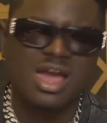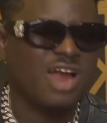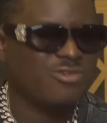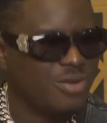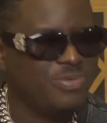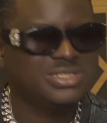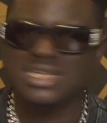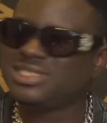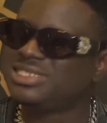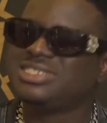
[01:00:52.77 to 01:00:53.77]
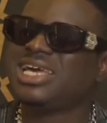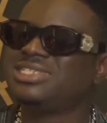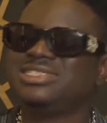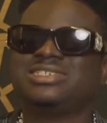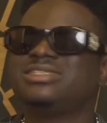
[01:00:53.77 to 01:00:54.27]
are representing
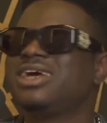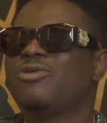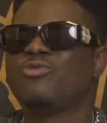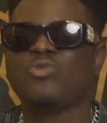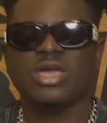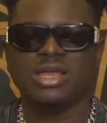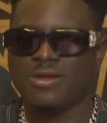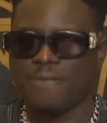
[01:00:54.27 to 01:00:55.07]
Nigeria well.